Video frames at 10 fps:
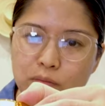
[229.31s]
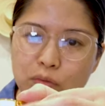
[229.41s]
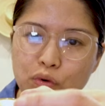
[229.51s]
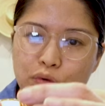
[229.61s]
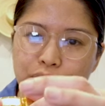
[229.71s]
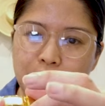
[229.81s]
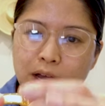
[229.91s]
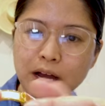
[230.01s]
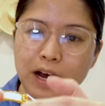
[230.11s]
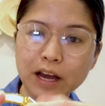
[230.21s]
move
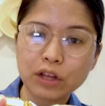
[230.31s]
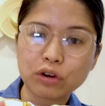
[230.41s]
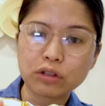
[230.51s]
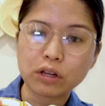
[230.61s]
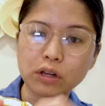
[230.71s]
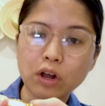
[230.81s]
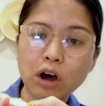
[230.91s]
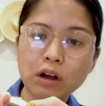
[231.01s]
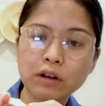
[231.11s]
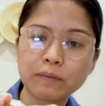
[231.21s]
either the
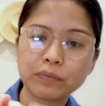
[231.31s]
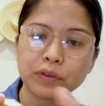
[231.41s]
lock